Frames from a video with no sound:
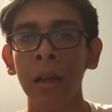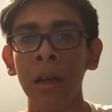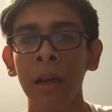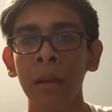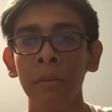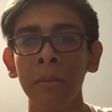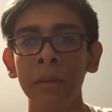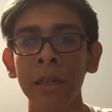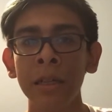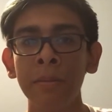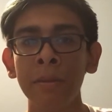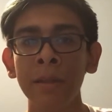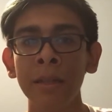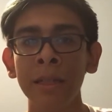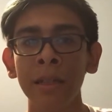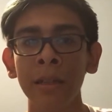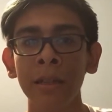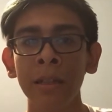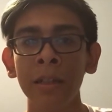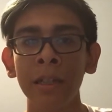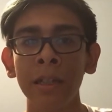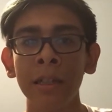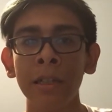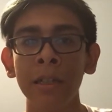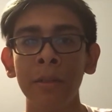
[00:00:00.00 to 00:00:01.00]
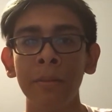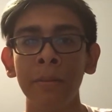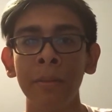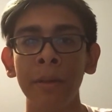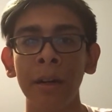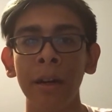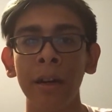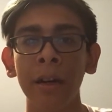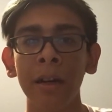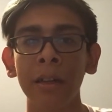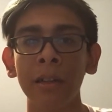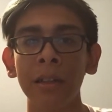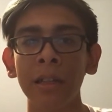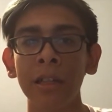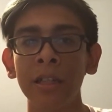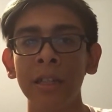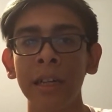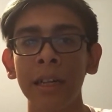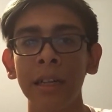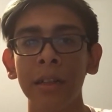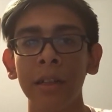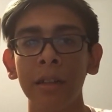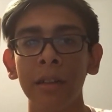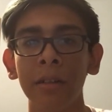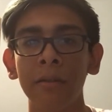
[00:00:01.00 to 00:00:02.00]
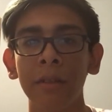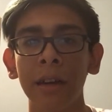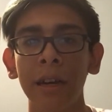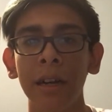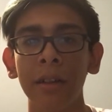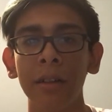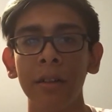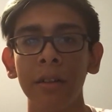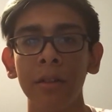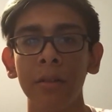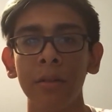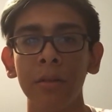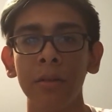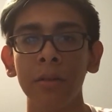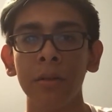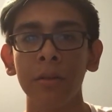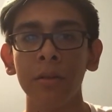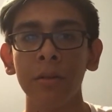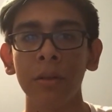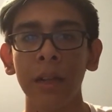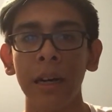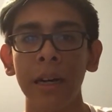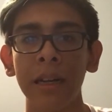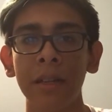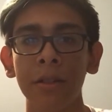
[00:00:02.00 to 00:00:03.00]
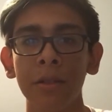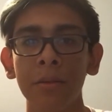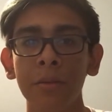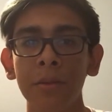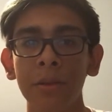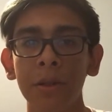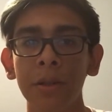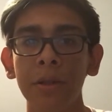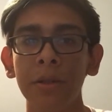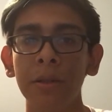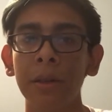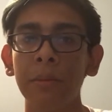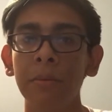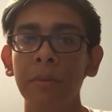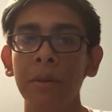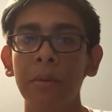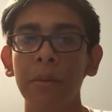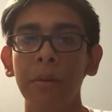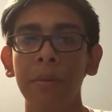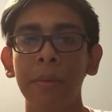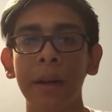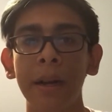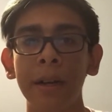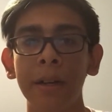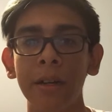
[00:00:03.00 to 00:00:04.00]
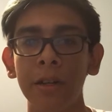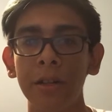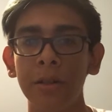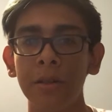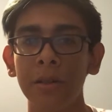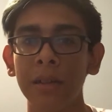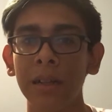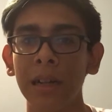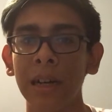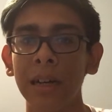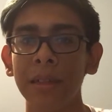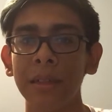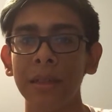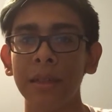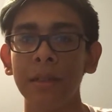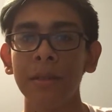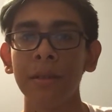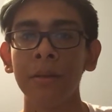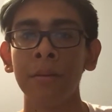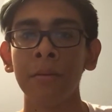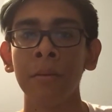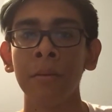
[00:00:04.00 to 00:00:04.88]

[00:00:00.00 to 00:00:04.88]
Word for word: Please be diligent to periodically check their Rattler Google Classroom so you can be prepared to choose classes.